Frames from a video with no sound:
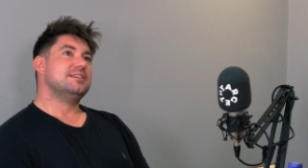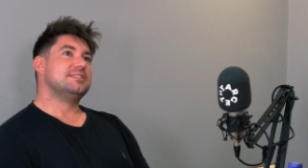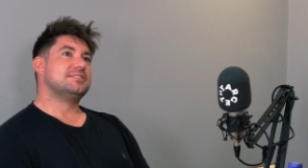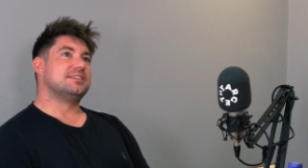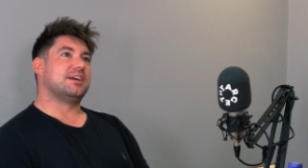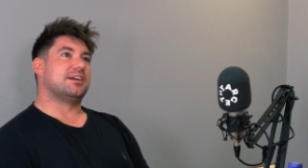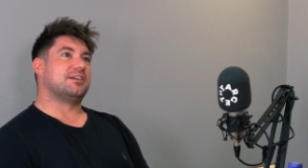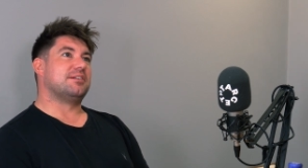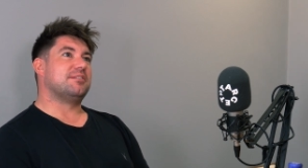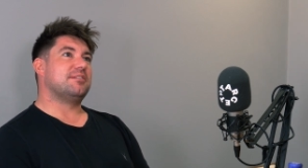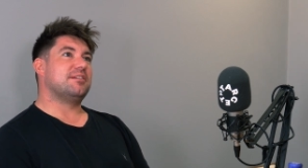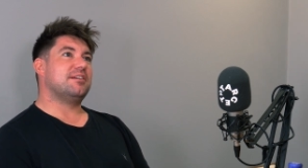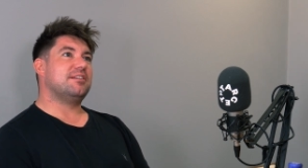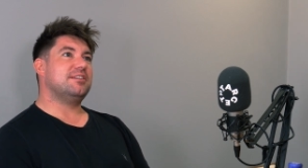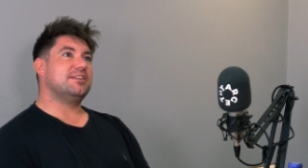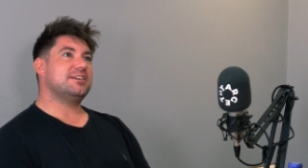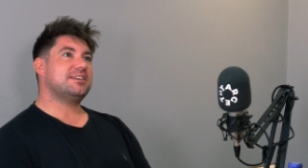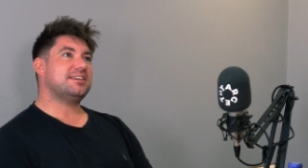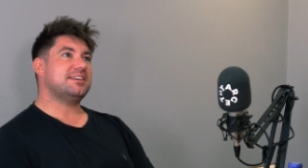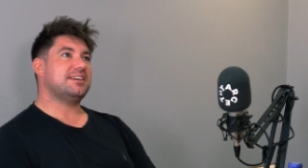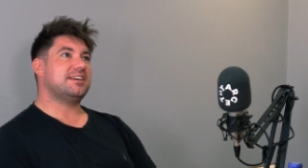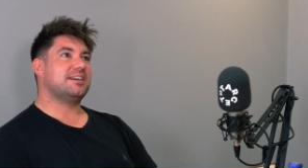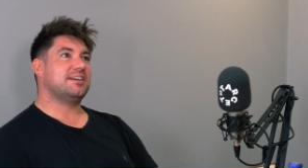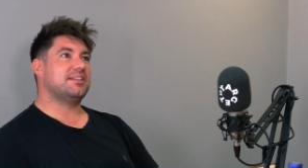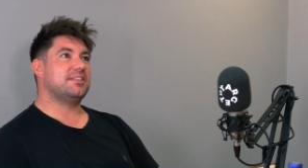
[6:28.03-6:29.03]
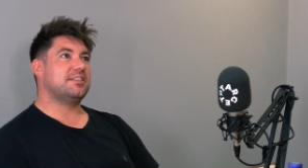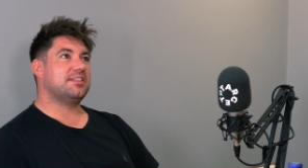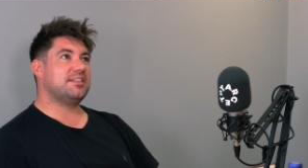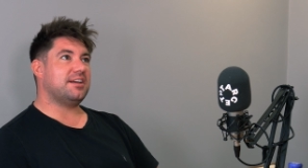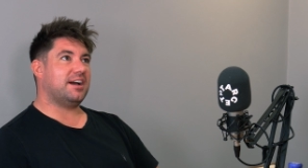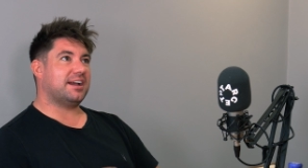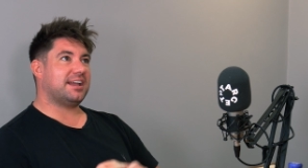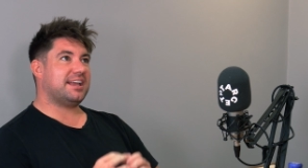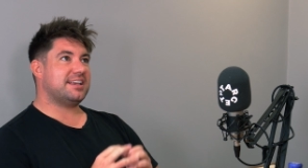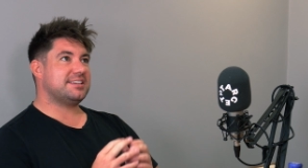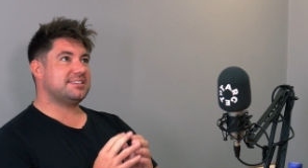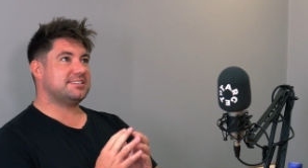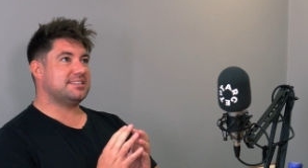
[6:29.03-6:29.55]
So looking at,
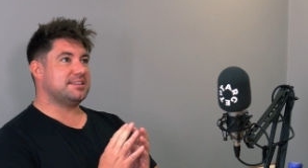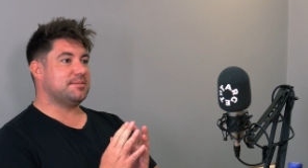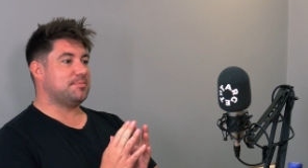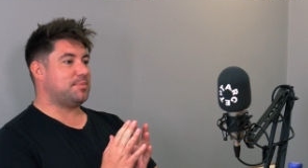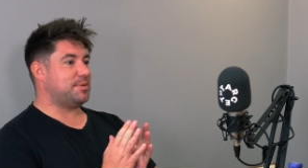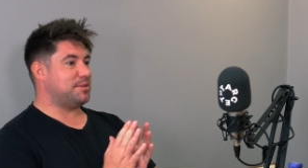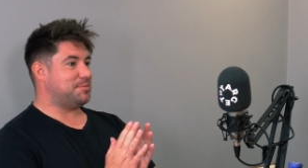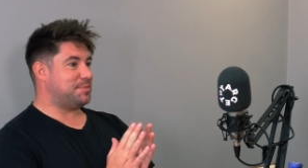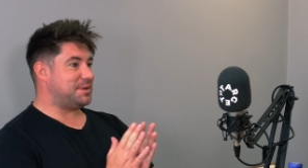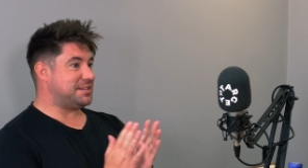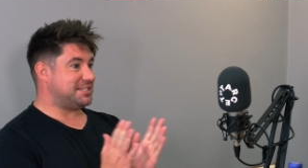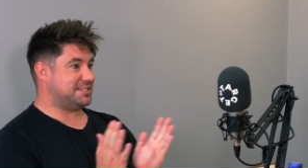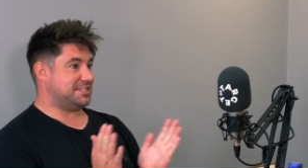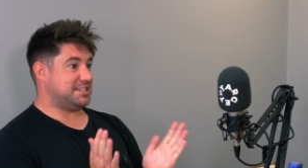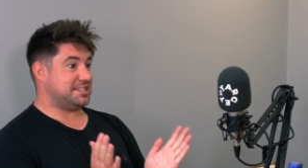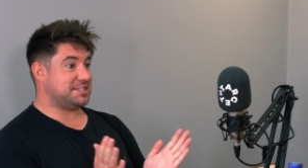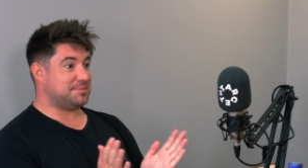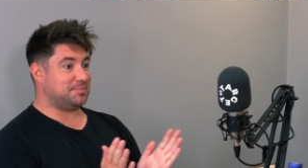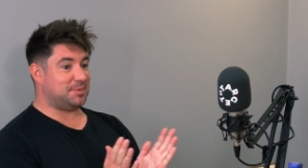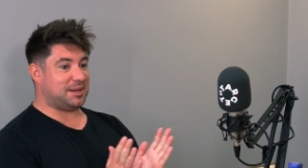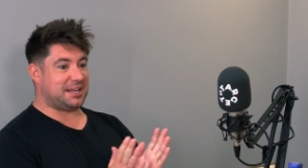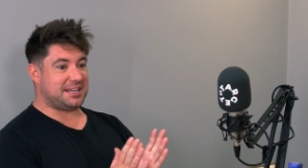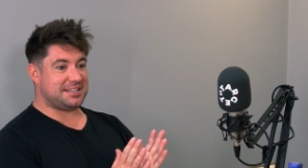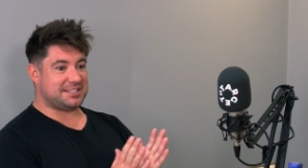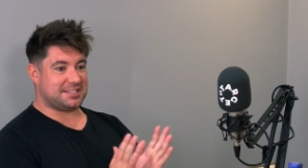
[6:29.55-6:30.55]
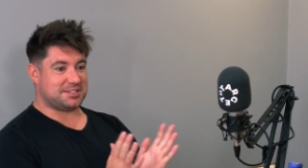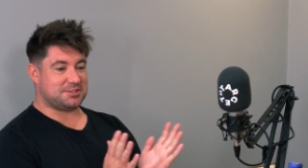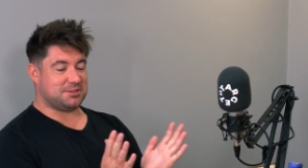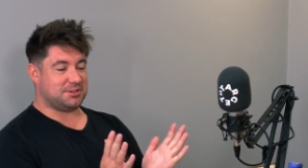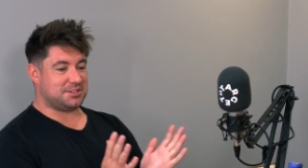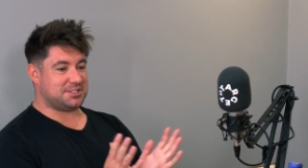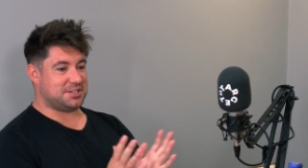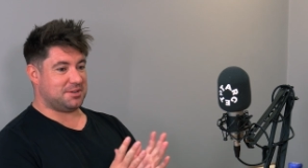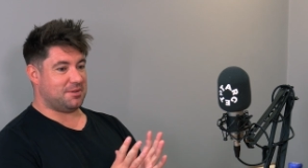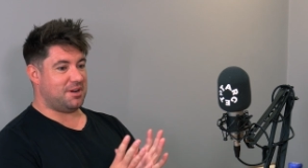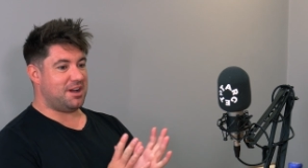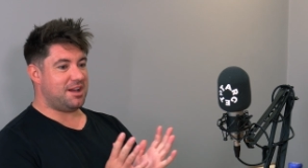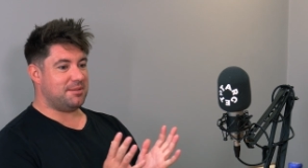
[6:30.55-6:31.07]
I guess the business is split into
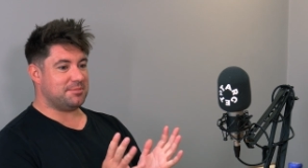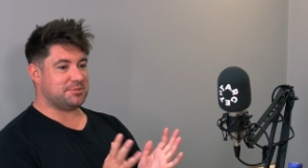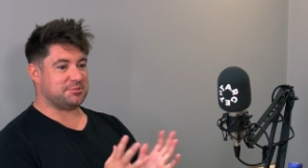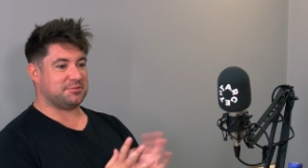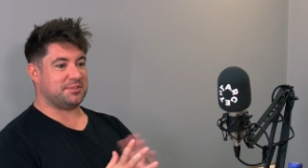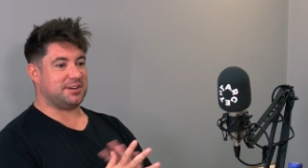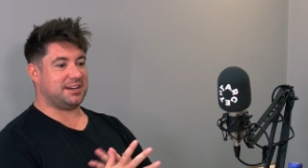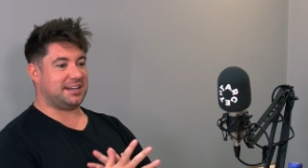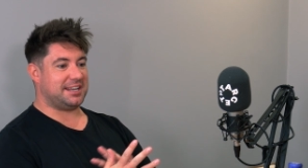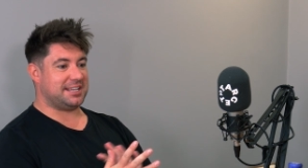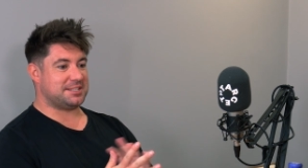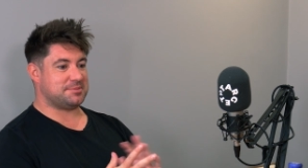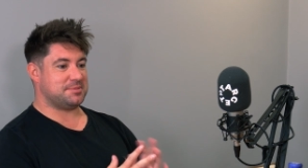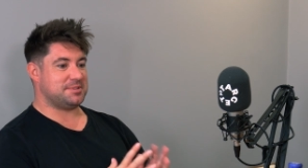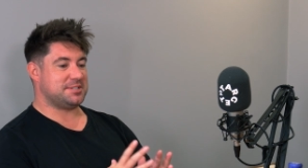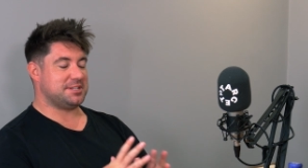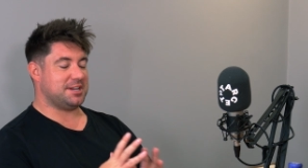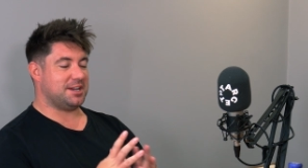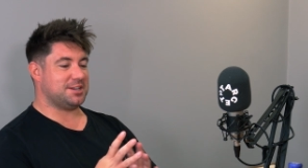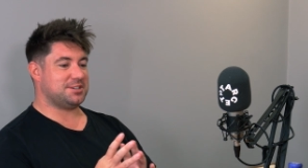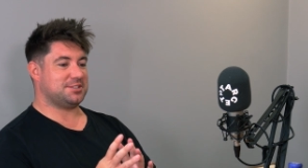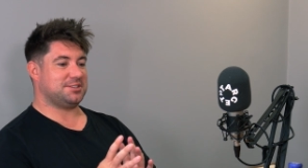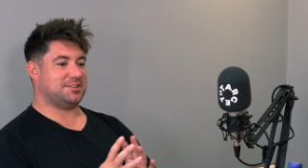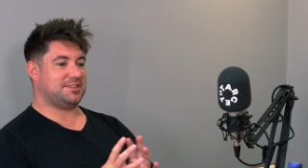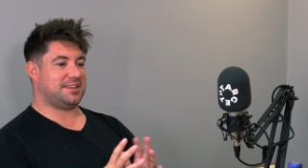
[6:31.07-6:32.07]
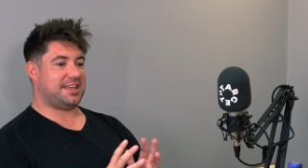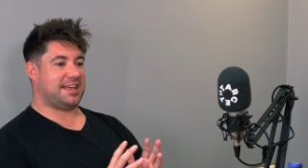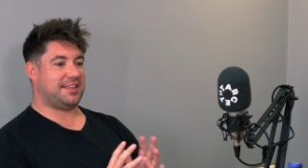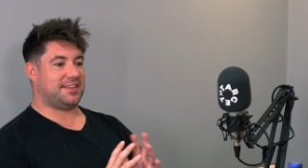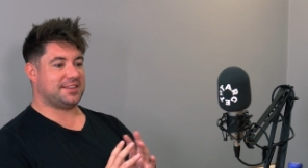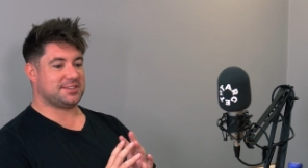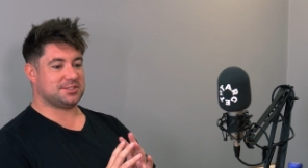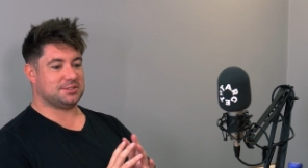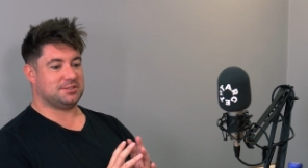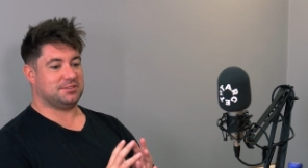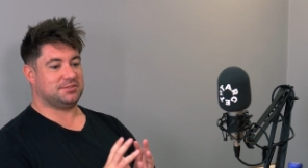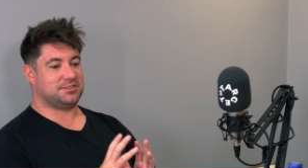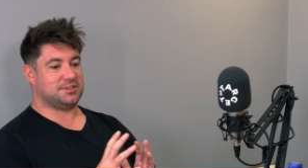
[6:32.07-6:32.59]
sort of two arms, really, as we touched on there,
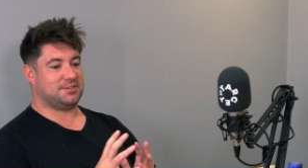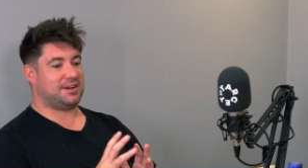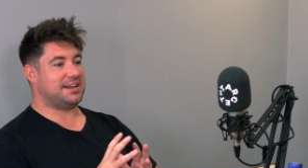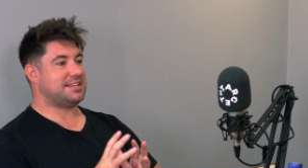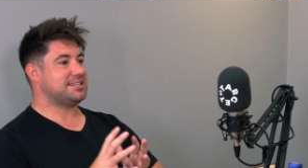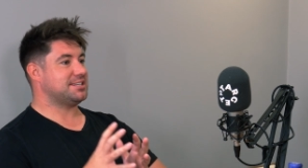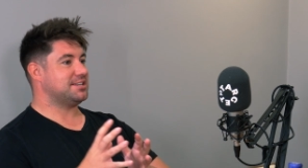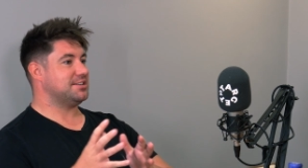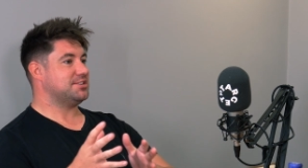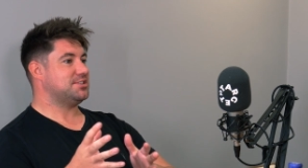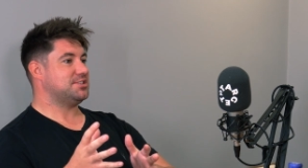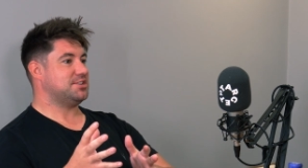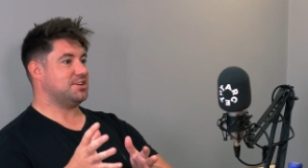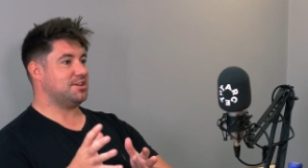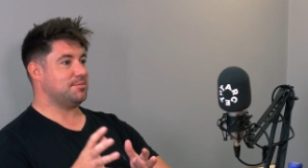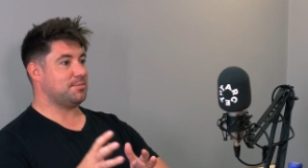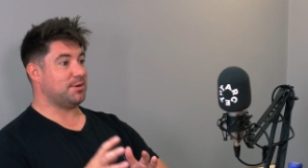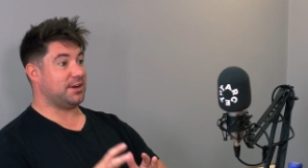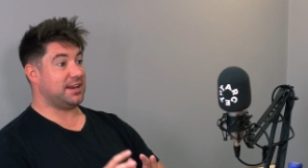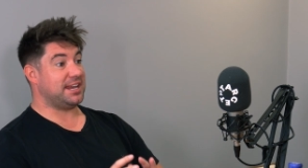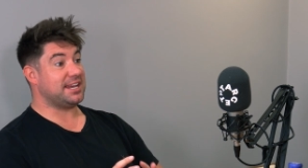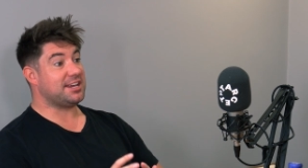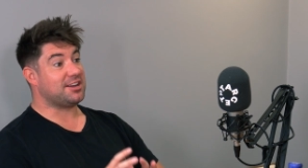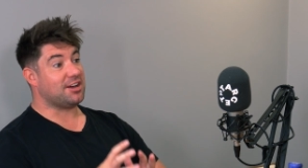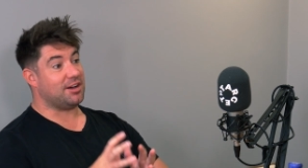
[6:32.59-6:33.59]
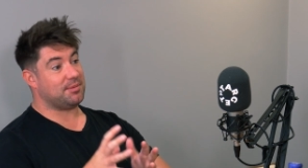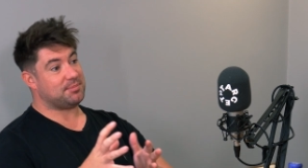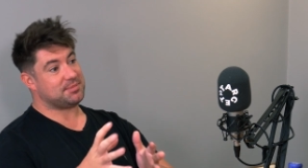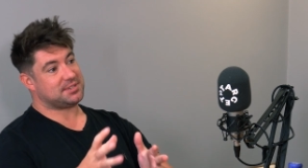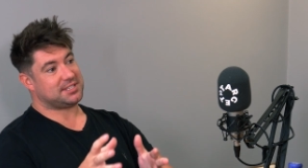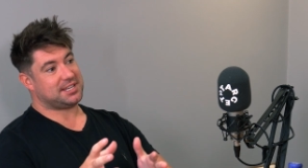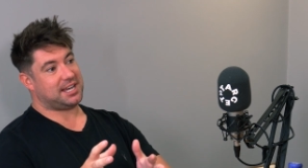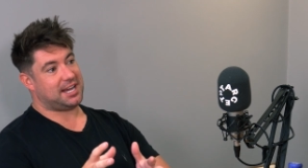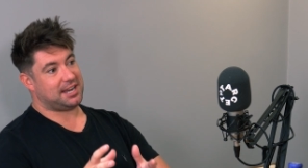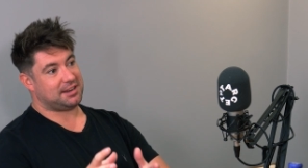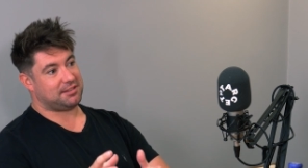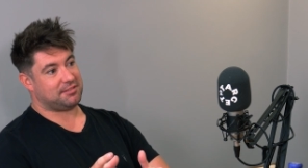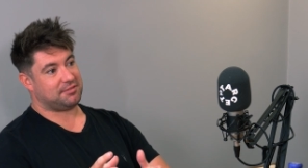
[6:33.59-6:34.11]
the sort of direct consumer e-com
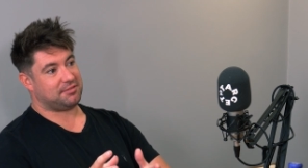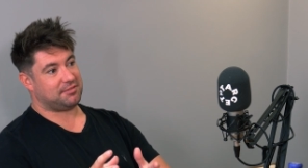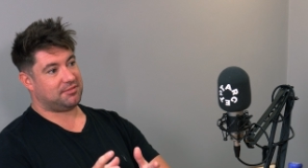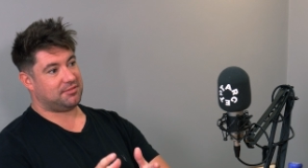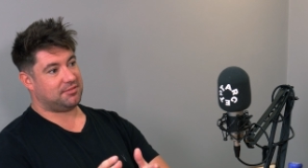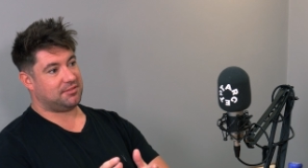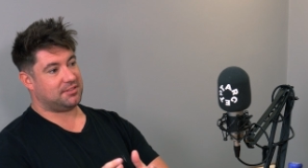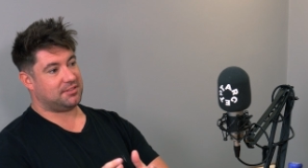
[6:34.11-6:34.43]
side of